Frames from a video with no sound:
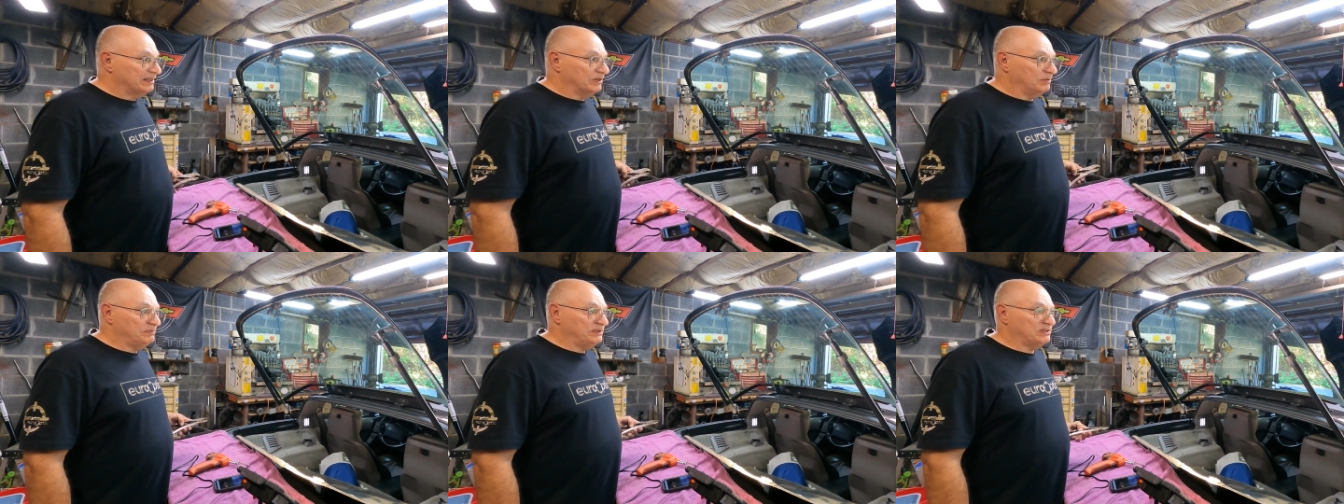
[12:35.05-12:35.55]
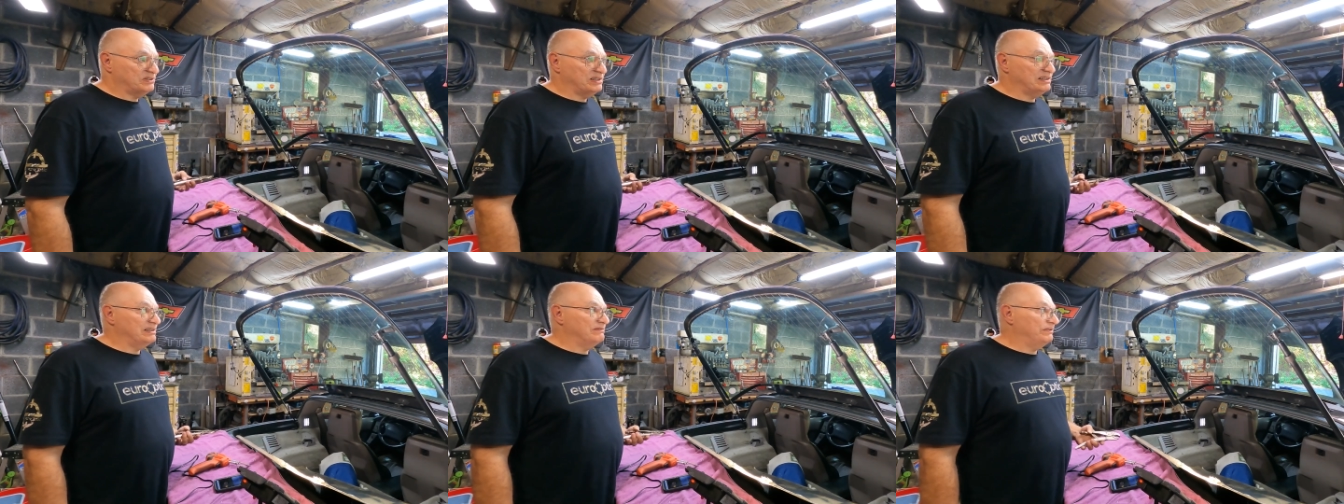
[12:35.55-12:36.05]
Hopefully you've
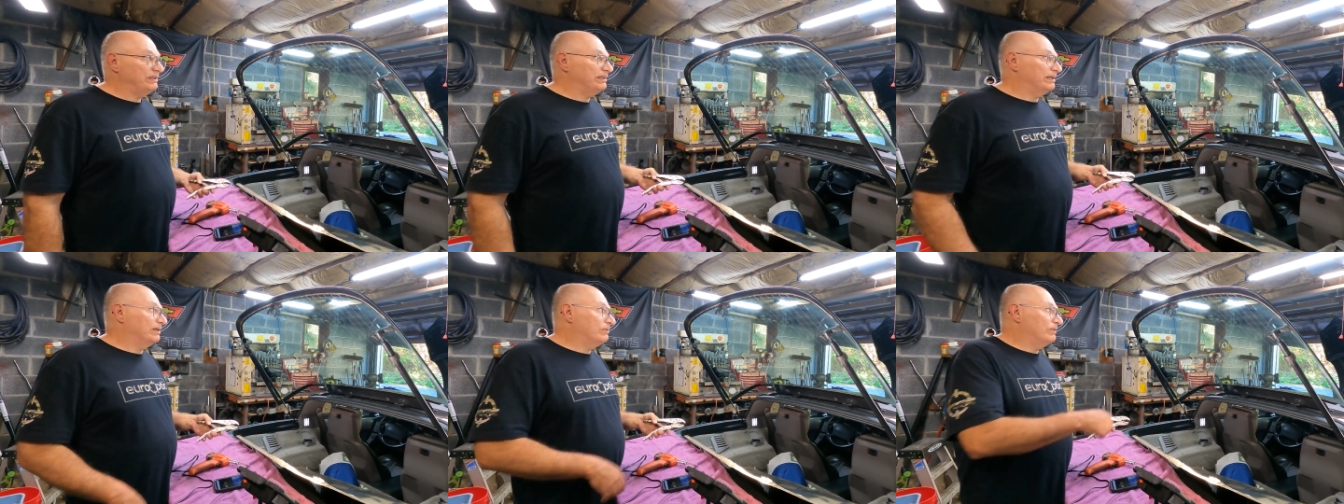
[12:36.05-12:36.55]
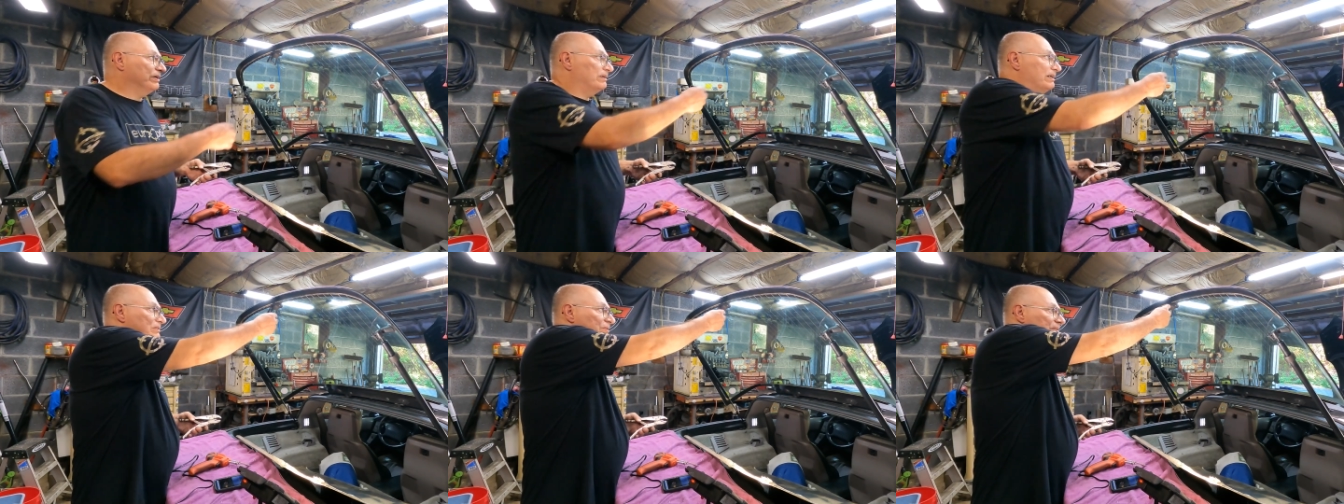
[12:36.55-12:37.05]
seen in the video
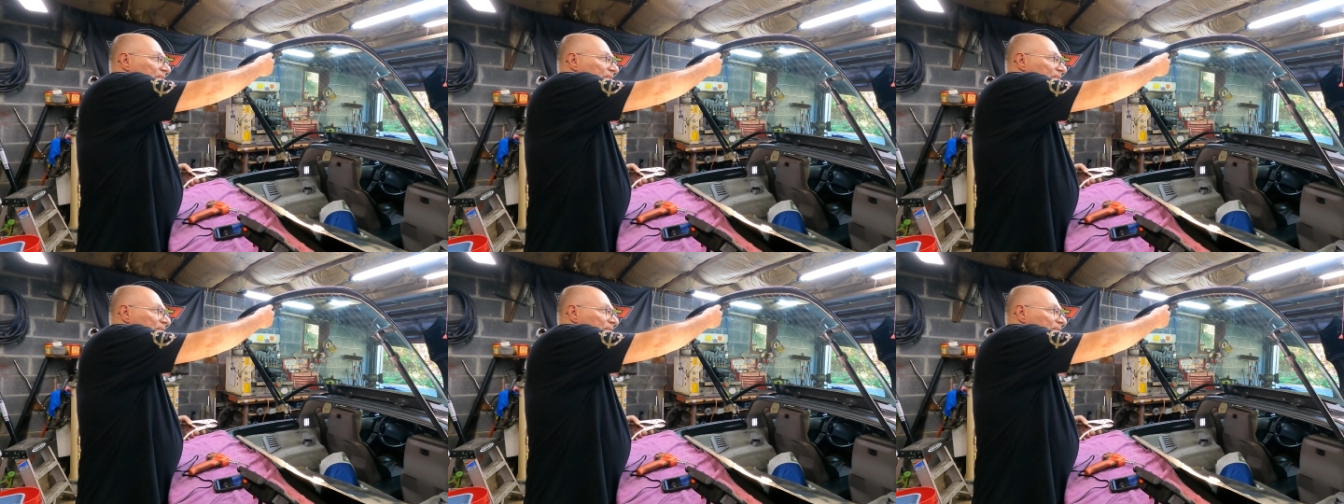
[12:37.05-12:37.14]
where I took